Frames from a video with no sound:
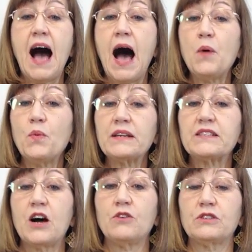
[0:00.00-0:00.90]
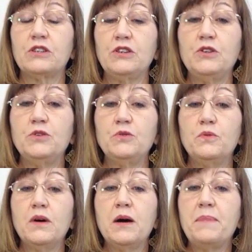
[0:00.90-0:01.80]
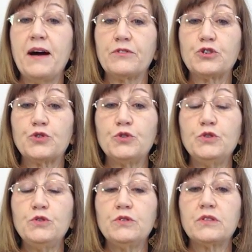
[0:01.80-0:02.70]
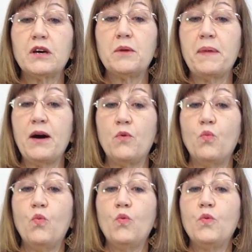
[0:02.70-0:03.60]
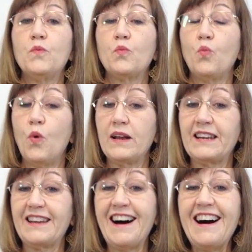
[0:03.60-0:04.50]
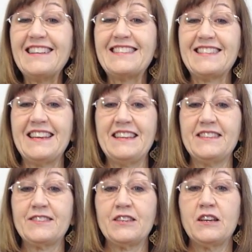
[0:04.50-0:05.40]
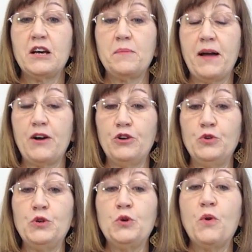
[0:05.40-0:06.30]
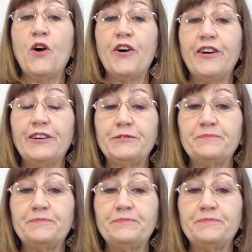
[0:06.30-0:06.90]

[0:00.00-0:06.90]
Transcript: I want to talk to you about the truth about what God says about who you are.